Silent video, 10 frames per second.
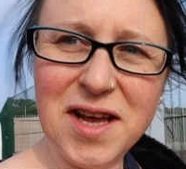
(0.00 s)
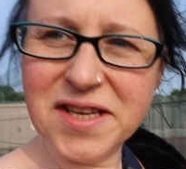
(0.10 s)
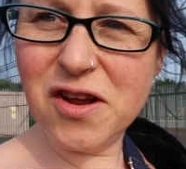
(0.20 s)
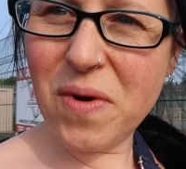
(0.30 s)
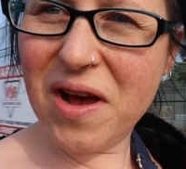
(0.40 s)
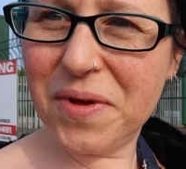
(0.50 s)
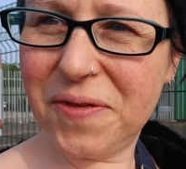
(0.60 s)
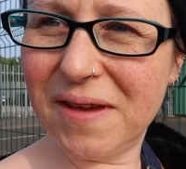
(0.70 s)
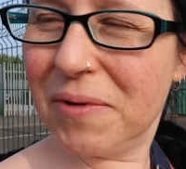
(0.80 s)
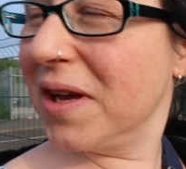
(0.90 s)
I don't know where we
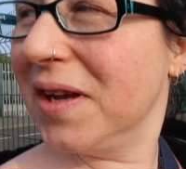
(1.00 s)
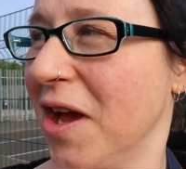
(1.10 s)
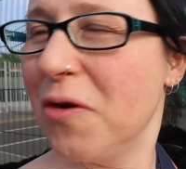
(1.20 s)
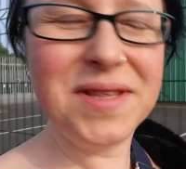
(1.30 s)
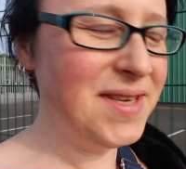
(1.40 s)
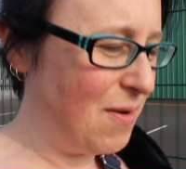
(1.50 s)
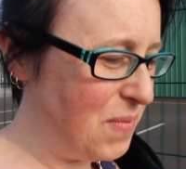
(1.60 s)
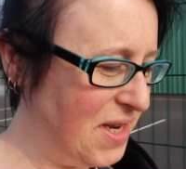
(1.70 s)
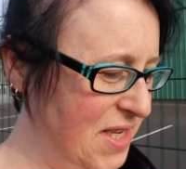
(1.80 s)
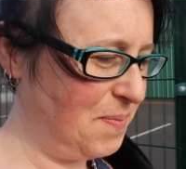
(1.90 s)
think we're gonna go in 10
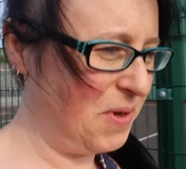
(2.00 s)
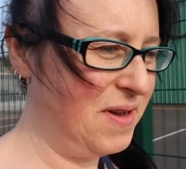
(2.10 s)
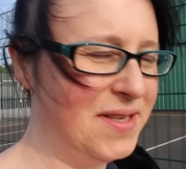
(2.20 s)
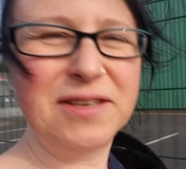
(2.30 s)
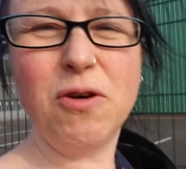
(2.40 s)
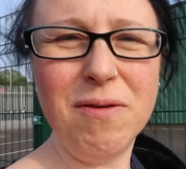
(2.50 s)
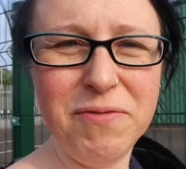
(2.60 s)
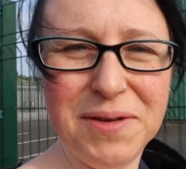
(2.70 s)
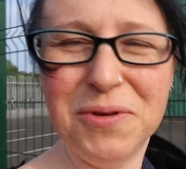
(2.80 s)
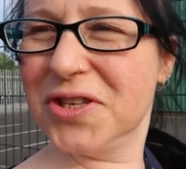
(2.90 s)
minutes, but I said, oh, I
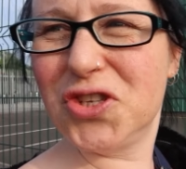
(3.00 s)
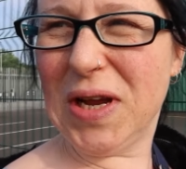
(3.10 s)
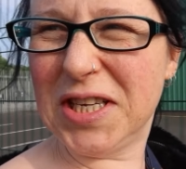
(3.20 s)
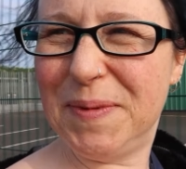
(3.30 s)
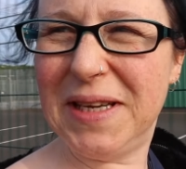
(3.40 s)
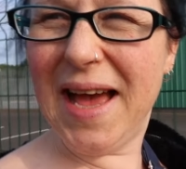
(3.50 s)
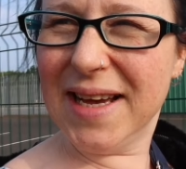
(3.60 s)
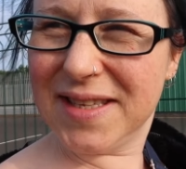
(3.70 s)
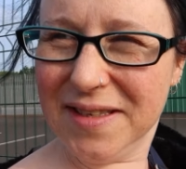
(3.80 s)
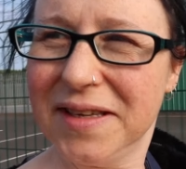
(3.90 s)
really wanna stretch my
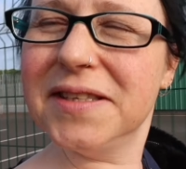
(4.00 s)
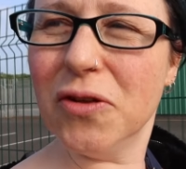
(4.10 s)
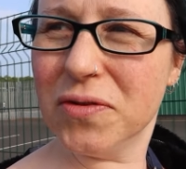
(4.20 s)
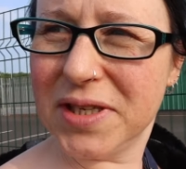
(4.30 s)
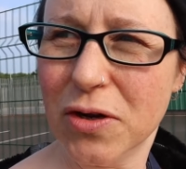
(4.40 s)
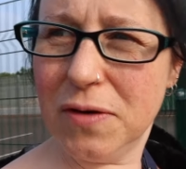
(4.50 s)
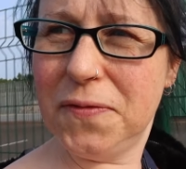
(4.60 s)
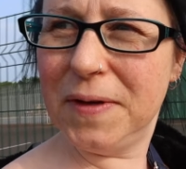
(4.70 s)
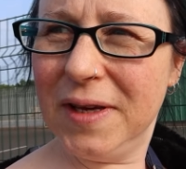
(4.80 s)
legs, and he's nodding off.